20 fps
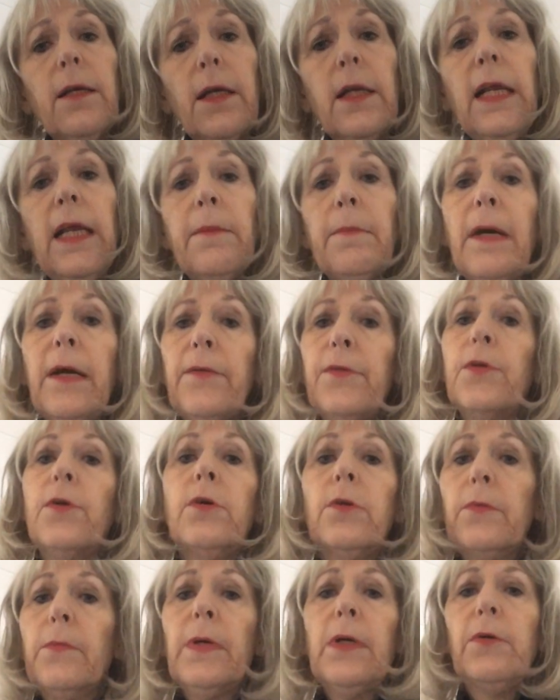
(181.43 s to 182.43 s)
clear my
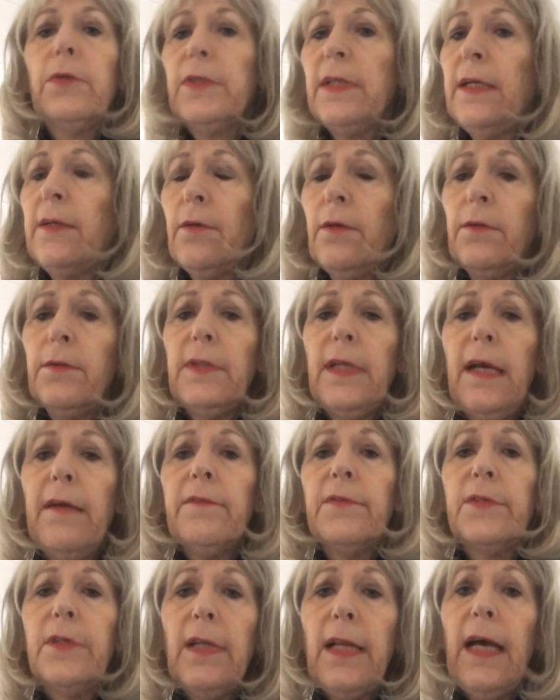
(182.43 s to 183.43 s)
throat because I don't have
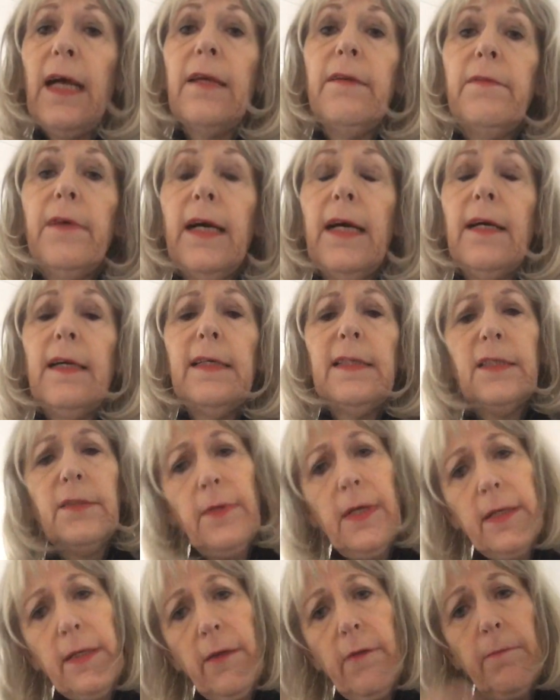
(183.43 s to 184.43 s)
saliva. It's
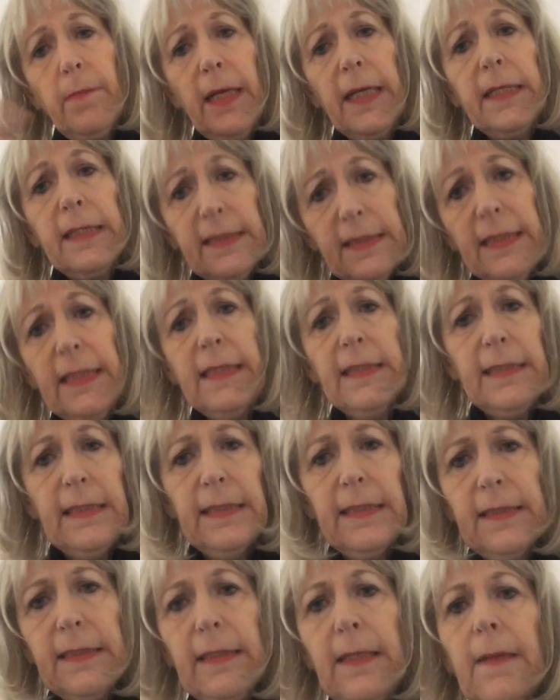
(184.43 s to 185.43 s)
one of my
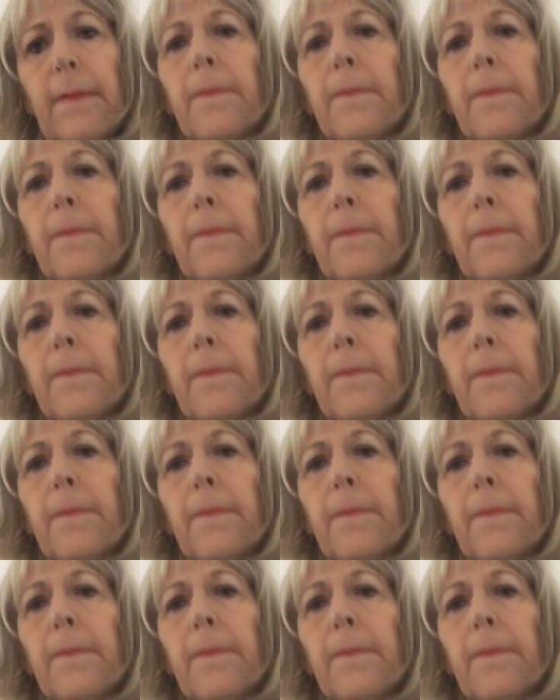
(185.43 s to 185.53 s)
diseases.